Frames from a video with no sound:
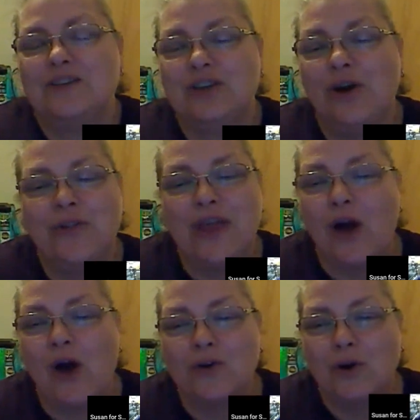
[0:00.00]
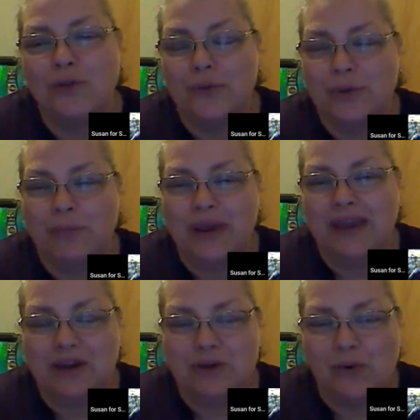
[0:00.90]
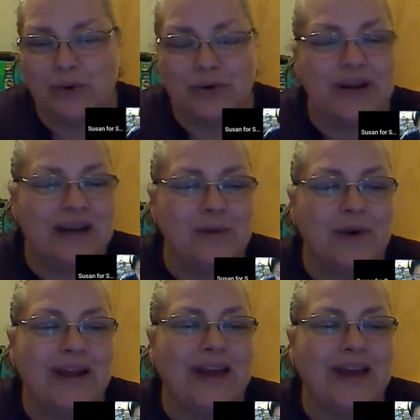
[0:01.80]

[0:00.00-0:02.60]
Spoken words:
you know, they all go through a pecking order anyway.